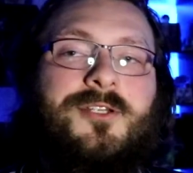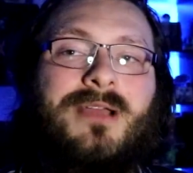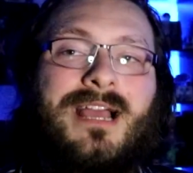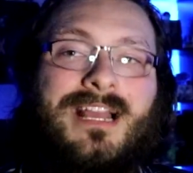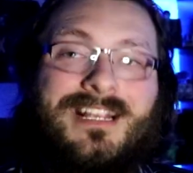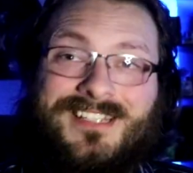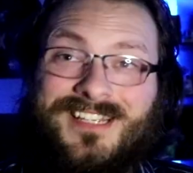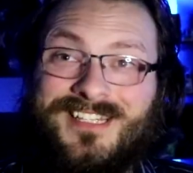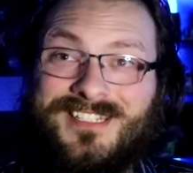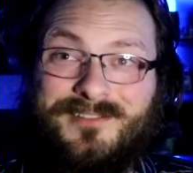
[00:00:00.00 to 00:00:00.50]
you
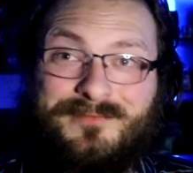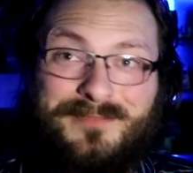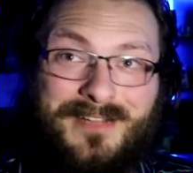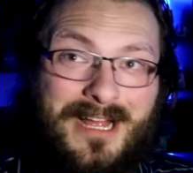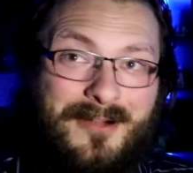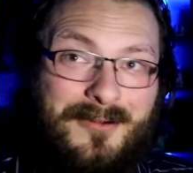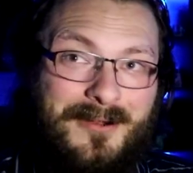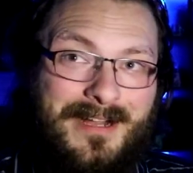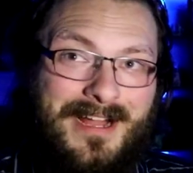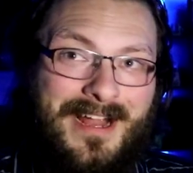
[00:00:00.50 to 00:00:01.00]
access to
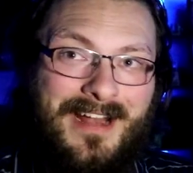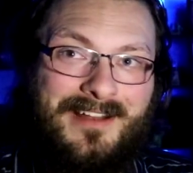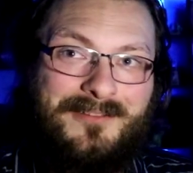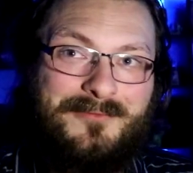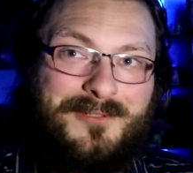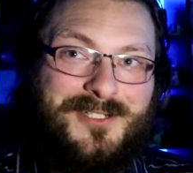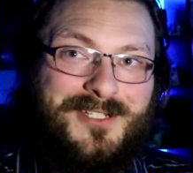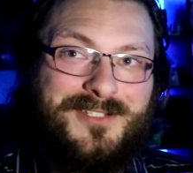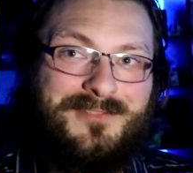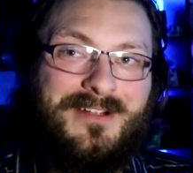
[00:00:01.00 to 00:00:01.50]
flower
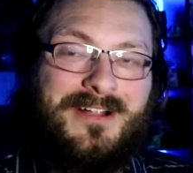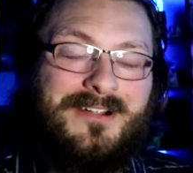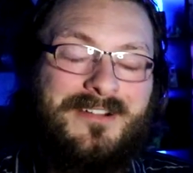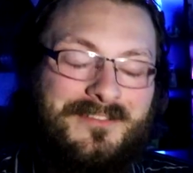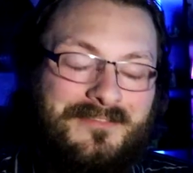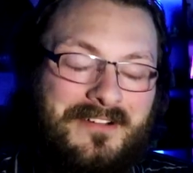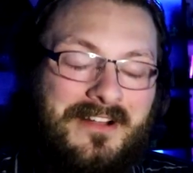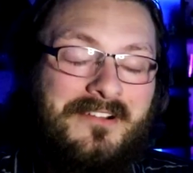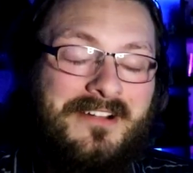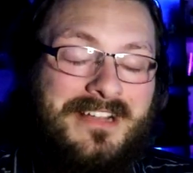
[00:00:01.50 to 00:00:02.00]
cannon, which is
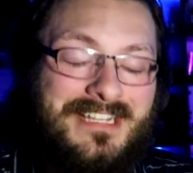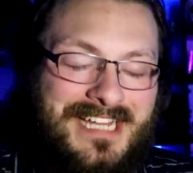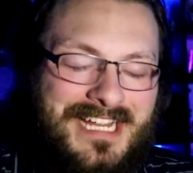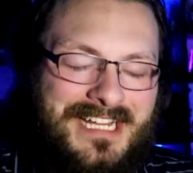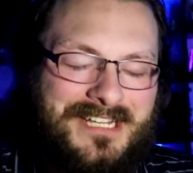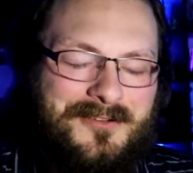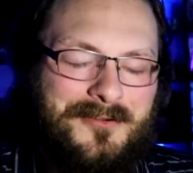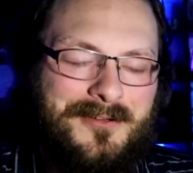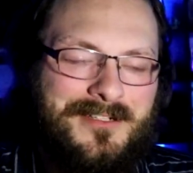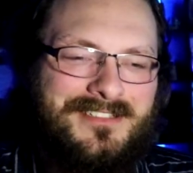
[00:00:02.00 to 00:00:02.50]
very, very
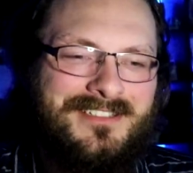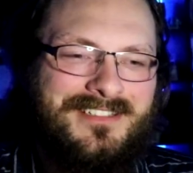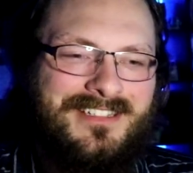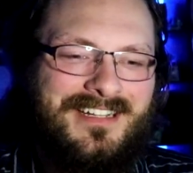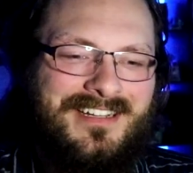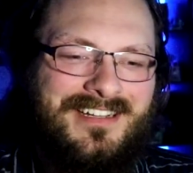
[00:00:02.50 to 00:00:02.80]
dangerous.